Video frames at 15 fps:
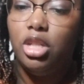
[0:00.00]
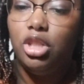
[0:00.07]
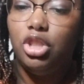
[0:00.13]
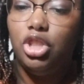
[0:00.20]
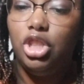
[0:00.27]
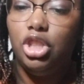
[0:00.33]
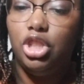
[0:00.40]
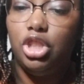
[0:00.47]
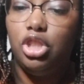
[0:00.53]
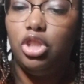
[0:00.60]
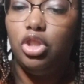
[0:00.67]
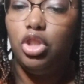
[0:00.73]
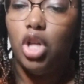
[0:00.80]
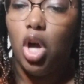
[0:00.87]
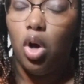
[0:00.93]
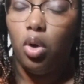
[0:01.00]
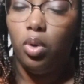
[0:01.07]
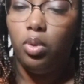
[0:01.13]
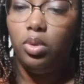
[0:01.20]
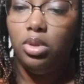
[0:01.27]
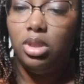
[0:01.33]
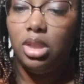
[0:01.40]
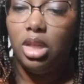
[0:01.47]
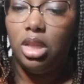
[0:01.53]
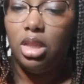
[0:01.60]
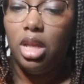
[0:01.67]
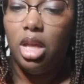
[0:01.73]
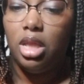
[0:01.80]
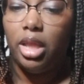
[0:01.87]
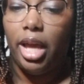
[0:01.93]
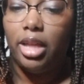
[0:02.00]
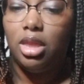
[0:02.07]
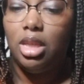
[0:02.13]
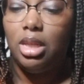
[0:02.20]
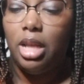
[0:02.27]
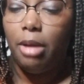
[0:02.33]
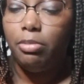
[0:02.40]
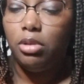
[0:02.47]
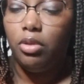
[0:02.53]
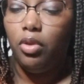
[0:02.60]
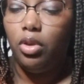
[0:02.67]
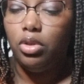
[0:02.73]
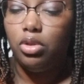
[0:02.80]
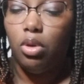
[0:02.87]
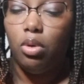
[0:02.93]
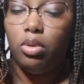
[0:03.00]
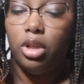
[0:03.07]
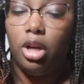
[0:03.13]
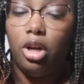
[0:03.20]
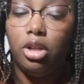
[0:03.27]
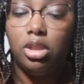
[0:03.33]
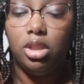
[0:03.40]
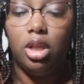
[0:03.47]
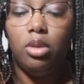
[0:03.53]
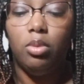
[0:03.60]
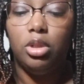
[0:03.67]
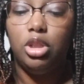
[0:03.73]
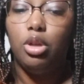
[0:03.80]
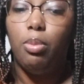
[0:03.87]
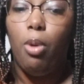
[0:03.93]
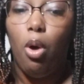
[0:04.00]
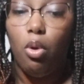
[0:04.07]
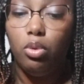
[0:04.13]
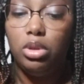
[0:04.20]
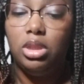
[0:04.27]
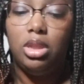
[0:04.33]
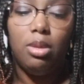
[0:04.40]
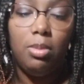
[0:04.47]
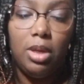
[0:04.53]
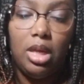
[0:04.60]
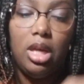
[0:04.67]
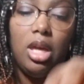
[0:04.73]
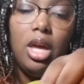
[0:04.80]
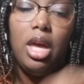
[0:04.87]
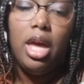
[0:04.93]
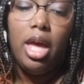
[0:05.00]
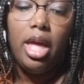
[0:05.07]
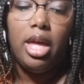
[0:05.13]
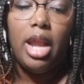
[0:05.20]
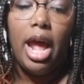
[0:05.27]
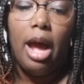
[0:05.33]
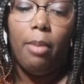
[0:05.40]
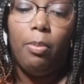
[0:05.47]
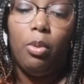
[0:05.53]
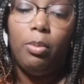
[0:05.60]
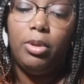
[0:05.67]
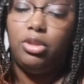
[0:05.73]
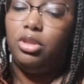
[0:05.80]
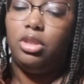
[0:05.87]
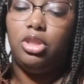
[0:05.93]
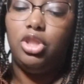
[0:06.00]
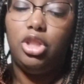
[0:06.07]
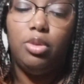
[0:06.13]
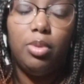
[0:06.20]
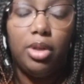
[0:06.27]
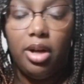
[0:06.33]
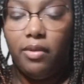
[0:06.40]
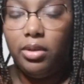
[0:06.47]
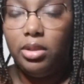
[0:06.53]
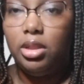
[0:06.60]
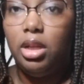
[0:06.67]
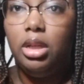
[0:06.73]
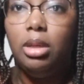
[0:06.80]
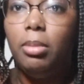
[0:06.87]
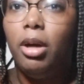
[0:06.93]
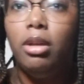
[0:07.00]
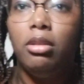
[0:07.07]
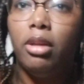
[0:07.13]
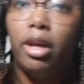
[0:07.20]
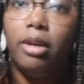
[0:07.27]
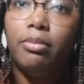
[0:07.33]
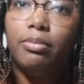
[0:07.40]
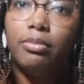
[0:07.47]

she just knows in like the depths of her soul that her son was supposed to be an apple, but she would never tell anybody that.